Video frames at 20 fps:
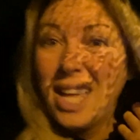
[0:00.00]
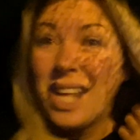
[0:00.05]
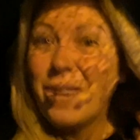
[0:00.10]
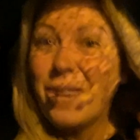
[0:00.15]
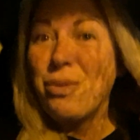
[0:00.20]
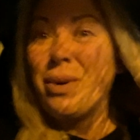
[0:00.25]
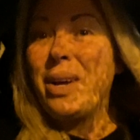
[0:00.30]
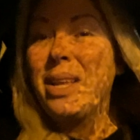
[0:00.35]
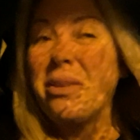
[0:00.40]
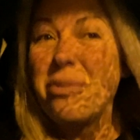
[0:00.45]

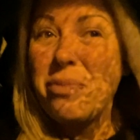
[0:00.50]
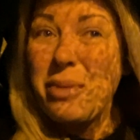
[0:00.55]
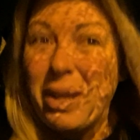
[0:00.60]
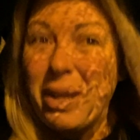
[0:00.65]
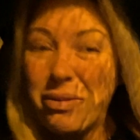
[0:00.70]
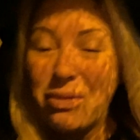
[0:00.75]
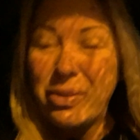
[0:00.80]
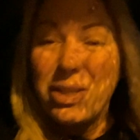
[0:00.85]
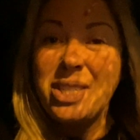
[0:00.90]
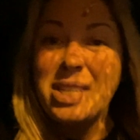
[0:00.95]
well, you've
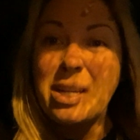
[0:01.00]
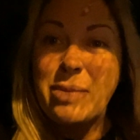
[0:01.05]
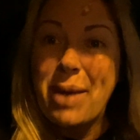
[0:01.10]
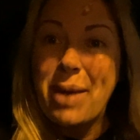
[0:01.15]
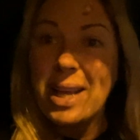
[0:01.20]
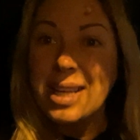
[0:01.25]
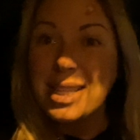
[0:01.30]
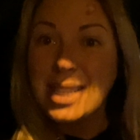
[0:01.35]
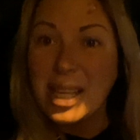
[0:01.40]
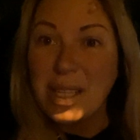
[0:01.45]
paid for the gym
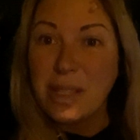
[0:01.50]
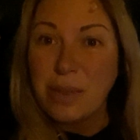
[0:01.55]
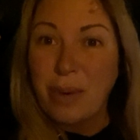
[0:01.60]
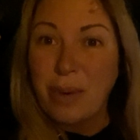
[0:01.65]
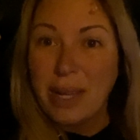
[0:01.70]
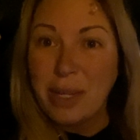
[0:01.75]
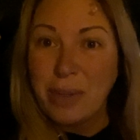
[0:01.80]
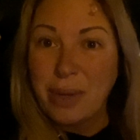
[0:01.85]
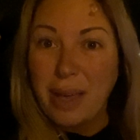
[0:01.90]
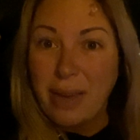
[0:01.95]
access,
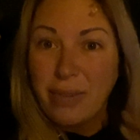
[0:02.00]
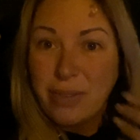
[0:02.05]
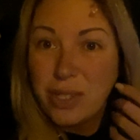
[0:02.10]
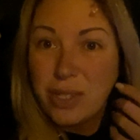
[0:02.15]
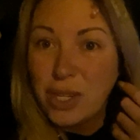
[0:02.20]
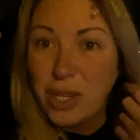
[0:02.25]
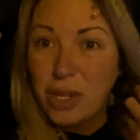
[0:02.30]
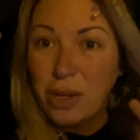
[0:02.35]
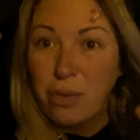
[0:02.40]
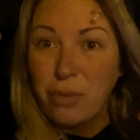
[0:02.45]
why do I have to
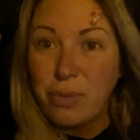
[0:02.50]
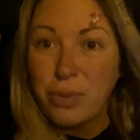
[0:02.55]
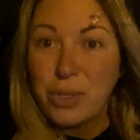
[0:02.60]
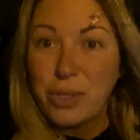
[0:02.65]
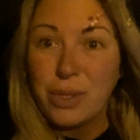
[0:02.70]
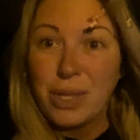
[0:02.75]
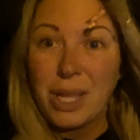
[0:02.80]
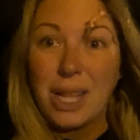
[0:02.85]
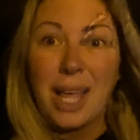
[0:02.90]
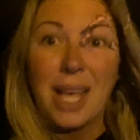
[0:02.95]
turn up
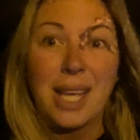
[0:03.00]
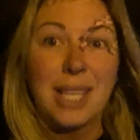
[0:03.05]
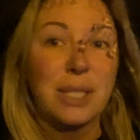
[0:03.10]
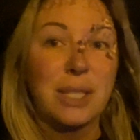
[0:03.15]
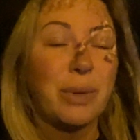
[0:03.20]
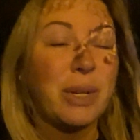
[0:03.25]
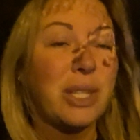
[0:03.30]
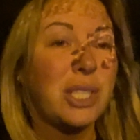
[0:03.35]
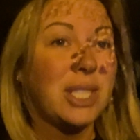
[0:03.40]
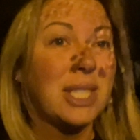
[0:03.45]
to the
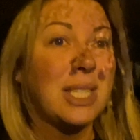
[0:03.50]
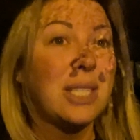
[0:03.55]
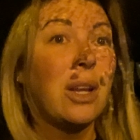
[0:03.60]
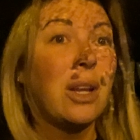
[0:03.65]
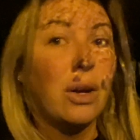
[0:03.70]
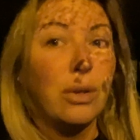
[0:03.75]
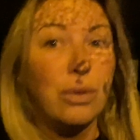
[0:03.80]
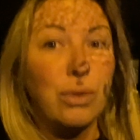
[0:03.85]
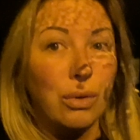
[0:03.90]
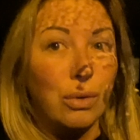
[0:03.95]
class? Which is
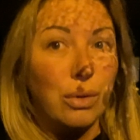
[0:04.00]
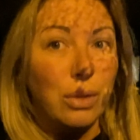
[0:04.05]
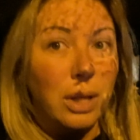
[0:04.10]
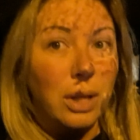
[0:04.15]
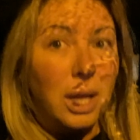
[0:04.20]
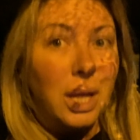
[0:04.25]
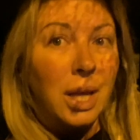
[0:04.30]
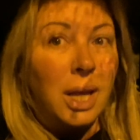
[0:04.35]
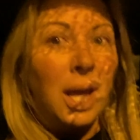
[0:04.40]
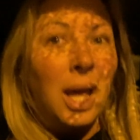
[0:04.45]
not cool,
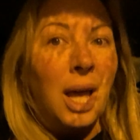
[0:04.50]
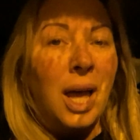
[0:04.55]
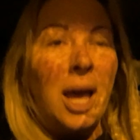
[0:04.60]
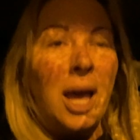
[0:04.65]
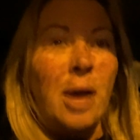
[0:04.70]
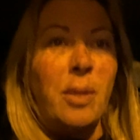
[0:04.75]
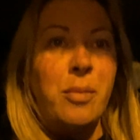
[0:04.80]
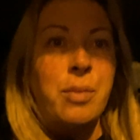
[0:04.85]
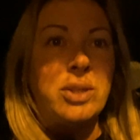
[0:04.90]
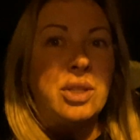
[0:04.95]

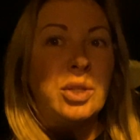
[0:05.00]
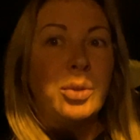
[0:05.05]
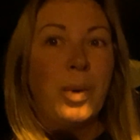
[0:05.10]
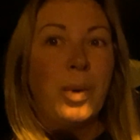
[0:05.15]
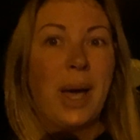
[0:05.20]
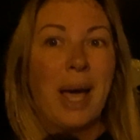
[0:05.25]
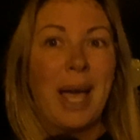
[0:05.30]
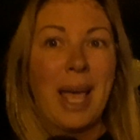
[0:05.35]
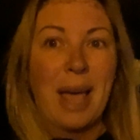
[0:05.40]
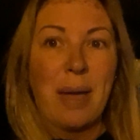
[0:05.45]
um, which is
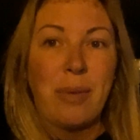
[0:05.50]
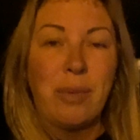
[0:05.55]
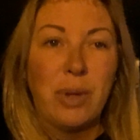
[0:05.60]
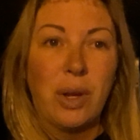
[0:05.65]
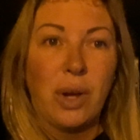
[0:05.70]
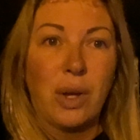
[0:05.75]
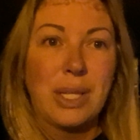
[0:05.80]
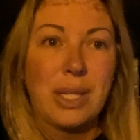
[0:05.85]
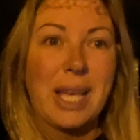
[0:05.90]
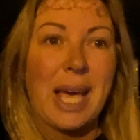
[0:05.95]
why I'm
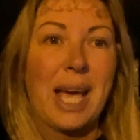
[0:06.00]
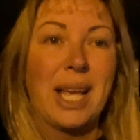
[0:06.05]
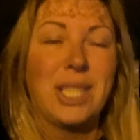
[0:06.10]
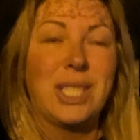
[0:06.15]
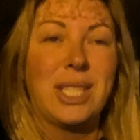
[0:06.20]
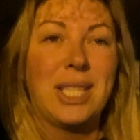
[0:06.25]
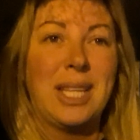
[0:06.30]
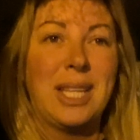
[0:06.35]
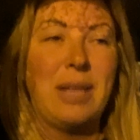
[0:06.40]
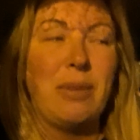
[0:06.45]
not
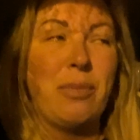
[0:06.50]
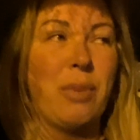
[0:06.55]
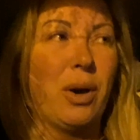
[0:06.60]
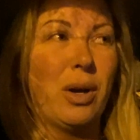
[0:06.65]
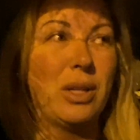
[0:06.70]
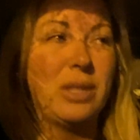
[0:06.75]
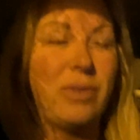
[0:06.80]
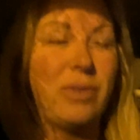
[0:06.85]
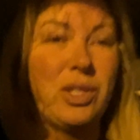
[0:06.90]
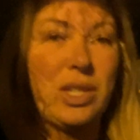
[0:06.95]
actually
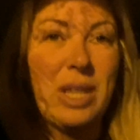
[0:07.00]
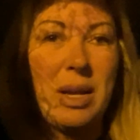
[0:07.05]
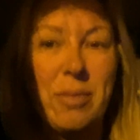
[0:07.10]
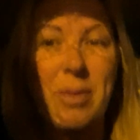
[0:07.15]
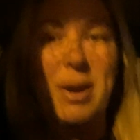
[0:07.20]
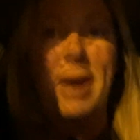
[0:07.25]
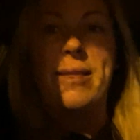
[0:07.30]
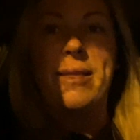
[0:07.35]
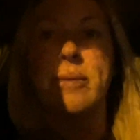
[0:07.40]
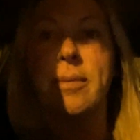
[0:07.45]
part of a
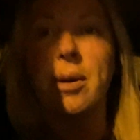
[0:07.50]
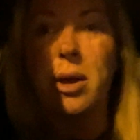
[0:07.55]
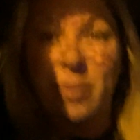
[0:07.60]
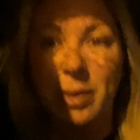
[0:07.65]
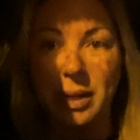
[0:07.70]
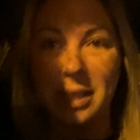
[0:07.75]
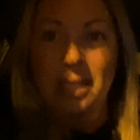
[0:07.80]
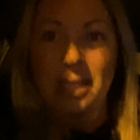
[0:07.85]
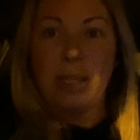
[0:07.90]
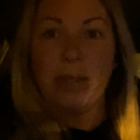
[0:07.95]
gym at the
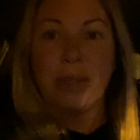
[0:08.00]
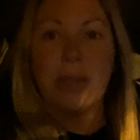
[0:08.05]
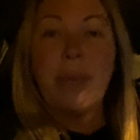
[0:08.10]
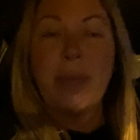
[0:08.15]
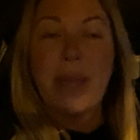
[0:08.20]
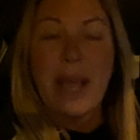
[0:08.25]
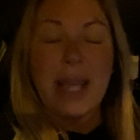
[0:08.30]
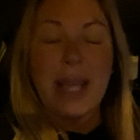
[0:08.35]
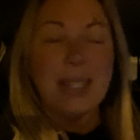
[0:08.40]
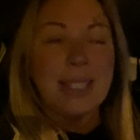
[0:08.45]
moment. So
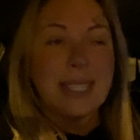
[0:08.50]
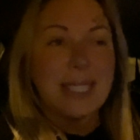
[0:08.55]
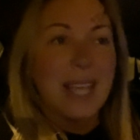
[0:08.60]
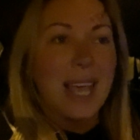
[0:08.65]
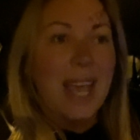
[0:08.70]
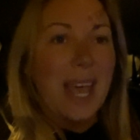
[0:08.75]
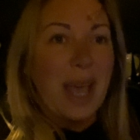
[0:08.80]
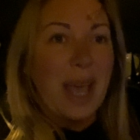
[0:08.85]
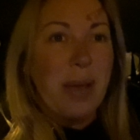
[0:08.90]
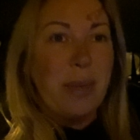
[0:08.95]
something else,
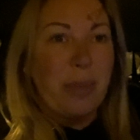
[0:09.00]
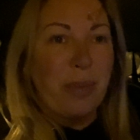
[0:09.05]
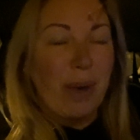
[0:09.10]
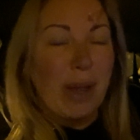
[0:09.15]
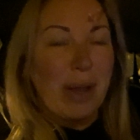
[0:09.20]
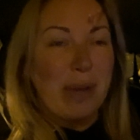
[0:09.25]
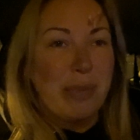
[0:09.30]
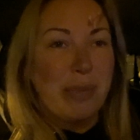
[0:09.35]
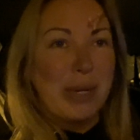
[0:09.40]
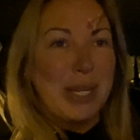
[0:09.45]

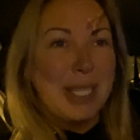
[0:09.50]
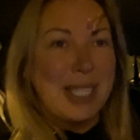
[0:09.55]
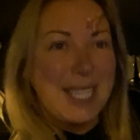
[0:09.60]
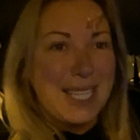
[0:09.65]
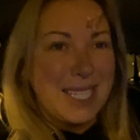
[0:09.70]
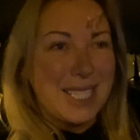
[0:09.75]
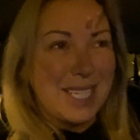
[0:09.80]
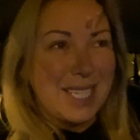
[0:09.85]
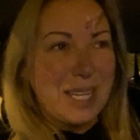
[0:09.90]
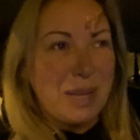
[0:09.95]
bright and
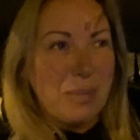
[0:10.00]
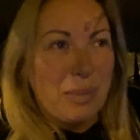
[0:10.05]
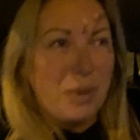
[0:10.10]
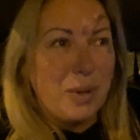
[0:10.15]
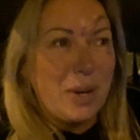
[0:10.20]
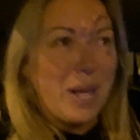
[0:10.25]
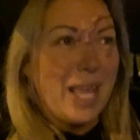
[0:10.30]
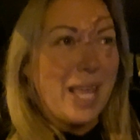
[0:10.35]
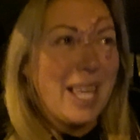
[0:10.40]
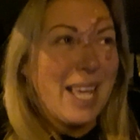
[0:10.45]
breezy Sunday
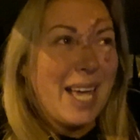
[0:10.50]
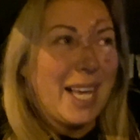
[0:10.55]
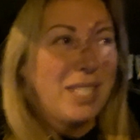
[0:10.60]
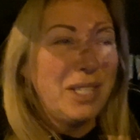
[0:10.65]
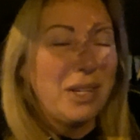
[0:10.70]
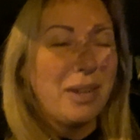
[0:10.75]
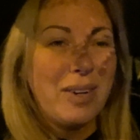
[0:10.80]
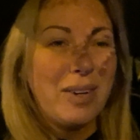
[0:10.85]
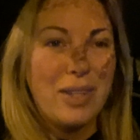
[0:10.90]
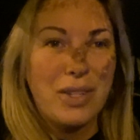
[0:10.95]
morning. I
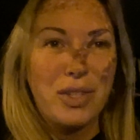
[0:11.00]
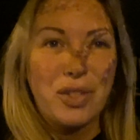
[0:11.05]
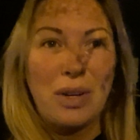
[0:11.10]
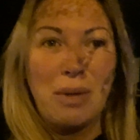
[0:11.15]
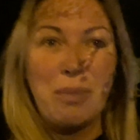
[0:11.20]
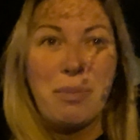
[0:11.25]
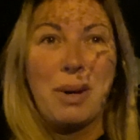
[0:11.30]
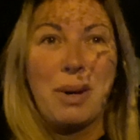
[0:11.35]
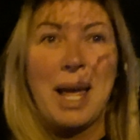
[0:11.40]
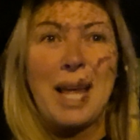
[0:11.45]
do have a little
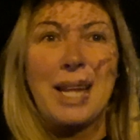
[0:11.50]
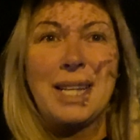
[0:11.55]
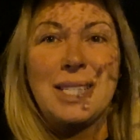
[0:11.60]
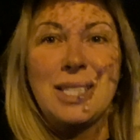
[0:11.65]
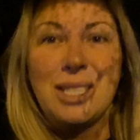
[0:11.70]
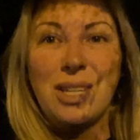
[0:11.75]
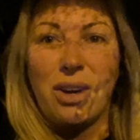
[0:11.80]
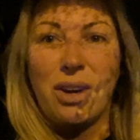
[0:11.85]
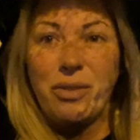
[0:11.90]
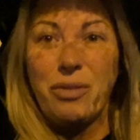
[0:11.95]
trip
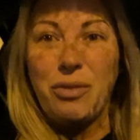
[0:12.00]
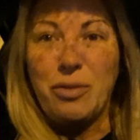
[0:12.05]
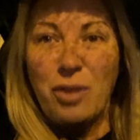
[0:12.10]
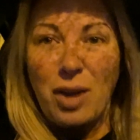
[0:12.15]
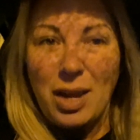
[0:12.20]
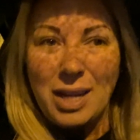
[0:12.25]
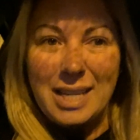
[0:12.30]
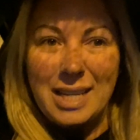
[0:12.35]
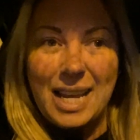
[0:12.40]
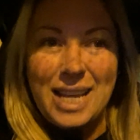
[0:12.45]
planned on
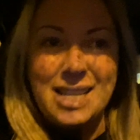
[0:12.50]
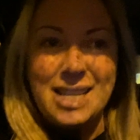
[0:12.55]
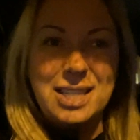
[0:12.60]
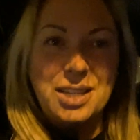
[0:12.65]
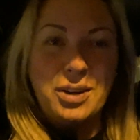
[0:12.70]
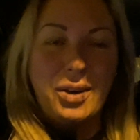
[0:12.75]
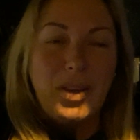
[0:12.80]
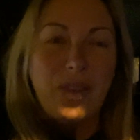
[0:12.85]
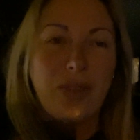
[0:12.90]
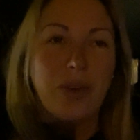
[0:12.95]
Friday,
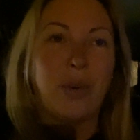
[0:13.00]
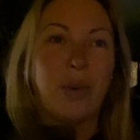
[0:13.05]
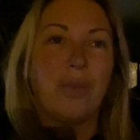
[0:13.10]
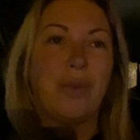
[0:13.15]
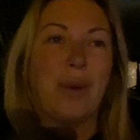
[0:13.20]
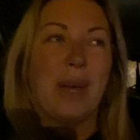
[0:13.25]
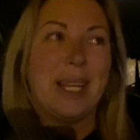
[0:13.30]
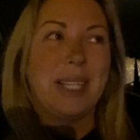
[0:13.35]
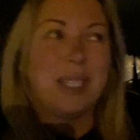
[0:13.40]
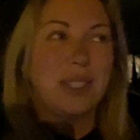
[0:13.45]
so I thought,
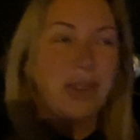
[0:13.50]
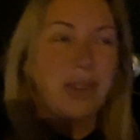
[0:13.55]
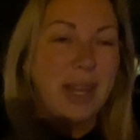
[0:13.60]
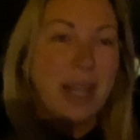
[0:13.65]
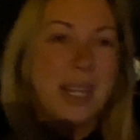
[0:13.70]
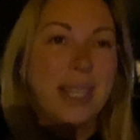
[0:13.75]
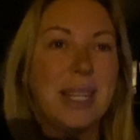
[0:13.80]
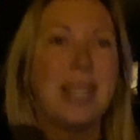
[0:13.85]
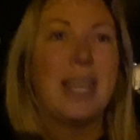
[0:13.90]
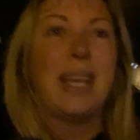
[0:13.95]
right, try
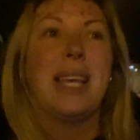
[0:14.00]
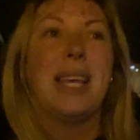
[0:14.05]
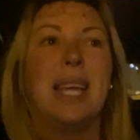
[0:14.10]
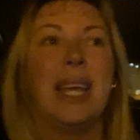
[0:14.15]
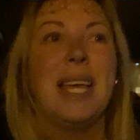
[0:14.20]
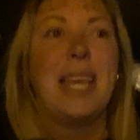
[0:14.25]
and uh,